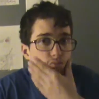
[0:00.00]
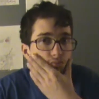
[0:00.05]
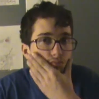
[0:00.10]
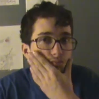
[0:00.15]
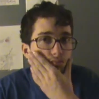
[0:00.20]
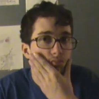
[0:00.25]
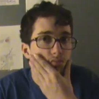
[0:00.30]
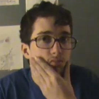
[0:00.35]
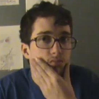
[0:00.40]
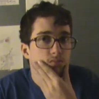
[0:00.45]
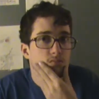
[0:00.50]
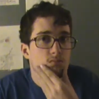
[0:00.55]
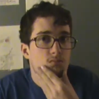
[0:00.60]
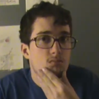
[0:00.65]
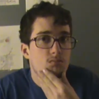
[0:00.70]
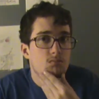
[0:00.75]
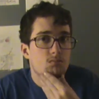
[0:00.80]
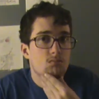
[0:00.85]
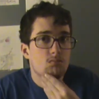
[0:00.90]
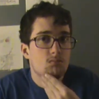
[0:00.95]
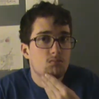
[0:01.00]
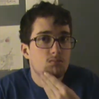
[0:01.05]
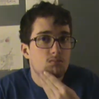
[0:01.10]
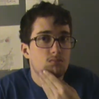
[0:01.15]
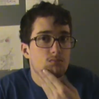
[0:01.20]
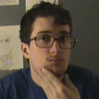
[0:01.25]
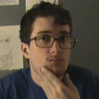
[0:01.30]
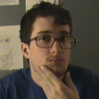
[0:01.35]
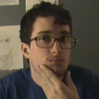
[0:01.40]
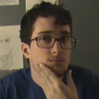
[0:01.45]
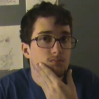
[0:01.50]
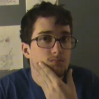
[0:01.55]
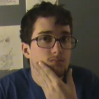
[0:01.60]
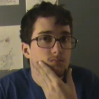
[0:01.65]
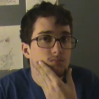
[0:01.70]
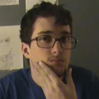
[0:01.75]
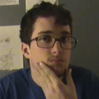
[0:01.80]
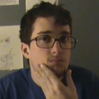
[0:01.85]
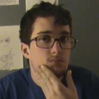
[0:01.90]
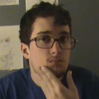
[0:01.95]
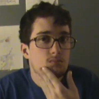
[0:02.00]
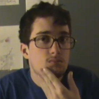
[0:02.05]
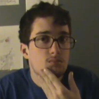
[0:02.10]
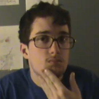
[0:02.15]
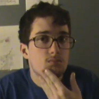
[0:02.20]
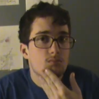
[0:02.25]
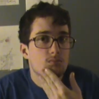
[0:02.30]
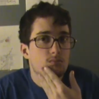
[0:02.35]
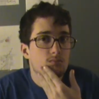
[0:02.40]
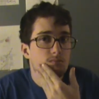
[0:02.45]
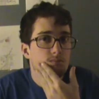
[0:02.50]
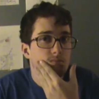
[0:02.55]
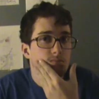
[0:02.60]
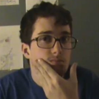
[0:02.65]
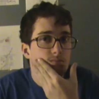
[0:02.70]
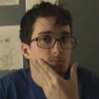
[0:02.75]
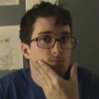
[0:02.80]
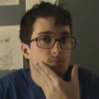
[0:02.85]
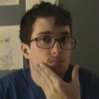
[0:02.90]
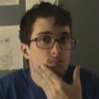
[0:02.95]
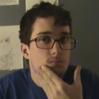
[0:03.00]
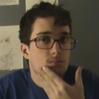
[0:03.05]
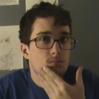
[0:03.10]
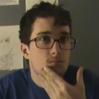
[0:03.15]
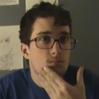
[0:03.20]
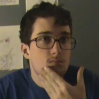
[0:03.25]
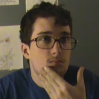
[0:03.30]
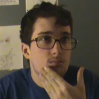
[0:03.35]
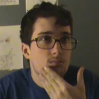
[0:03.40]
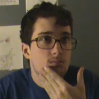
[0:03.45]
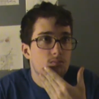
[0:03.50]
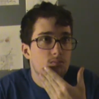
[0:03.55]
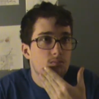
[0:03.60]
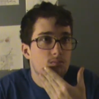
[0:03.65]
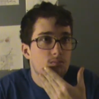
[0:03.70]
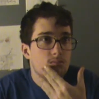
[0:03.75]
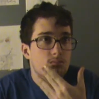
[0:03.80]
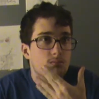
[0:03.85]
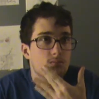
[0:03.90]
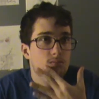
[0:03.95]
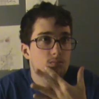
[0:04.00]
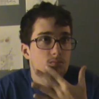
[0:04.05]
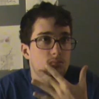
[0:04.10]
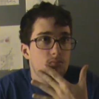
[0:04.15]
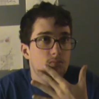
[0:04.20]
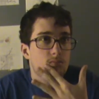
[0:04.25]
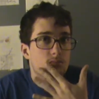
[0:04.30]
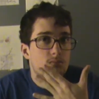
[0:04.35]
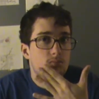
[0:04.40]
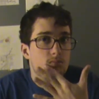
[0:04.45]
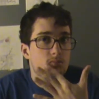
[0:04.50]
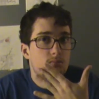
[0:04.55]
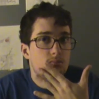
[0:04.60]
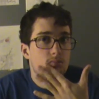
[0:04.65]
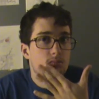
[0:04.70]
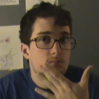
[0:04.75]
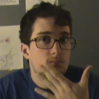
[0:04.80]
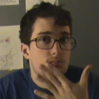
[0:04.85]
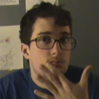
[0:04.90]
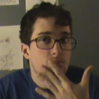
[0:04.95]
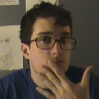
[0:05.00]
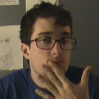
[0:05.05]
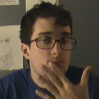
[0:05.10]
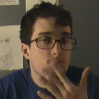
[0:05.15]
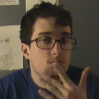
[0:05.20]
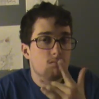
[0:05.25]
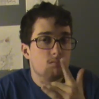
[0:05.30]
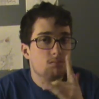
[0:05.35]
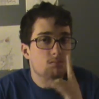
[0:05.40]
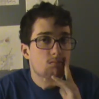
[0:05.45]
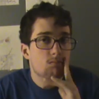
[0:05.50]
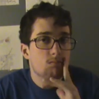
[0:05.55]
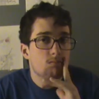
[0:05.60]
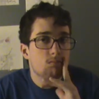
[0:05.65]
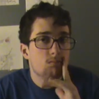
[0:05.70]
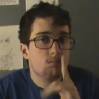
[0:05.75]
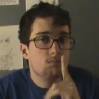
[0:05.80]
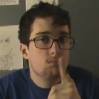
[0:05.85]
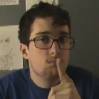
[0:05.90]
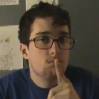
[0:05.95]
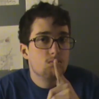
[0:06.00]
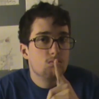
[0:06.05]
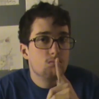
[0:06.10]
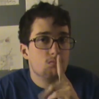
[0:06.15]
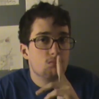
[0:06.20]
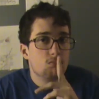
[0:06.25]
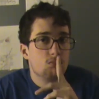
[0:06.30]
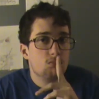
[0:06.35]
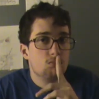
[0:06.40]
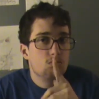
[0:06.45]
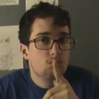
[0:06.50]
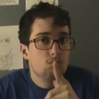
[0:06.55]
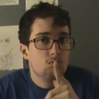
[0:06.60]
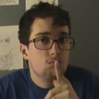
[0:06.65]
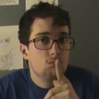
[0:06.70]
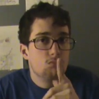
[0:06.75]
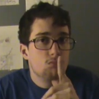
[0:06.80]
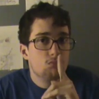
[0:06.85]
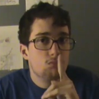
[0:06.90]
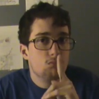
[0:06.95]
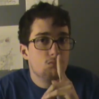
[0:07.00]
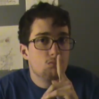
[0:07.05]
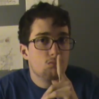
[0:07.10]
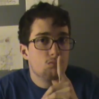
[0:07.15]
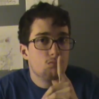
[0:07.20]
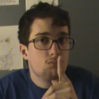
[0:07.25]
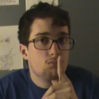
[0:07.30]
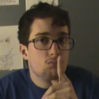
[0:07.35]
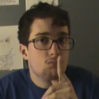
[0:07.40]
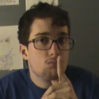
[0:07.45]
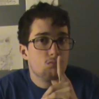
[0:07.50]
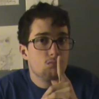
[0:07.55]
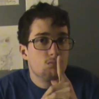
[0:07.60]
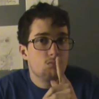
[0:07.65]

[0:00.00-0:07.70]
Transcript: No one is speaking in this clip.